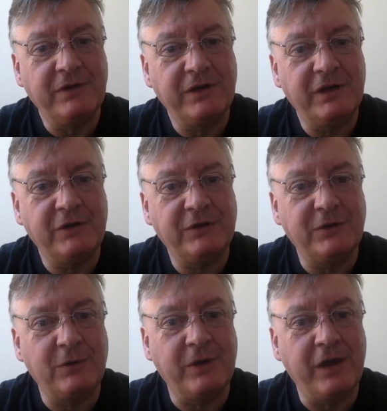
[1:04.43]
in a
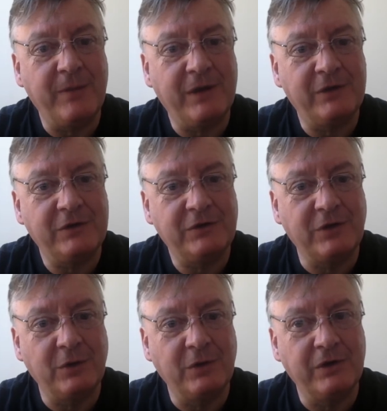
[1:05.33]
story about a
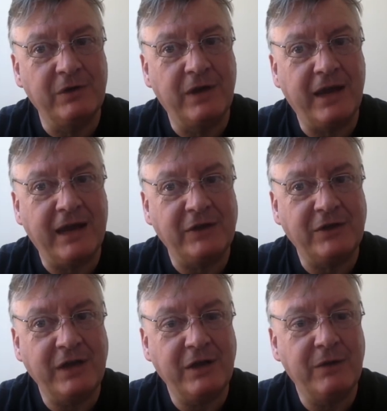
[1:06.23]
stolen
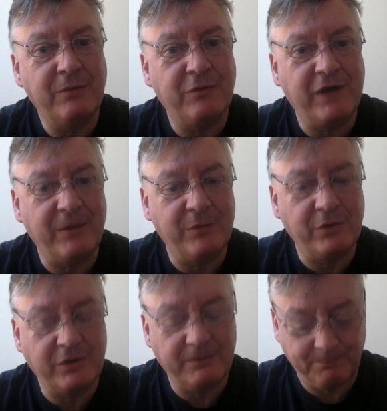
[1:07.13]
antique prayer book.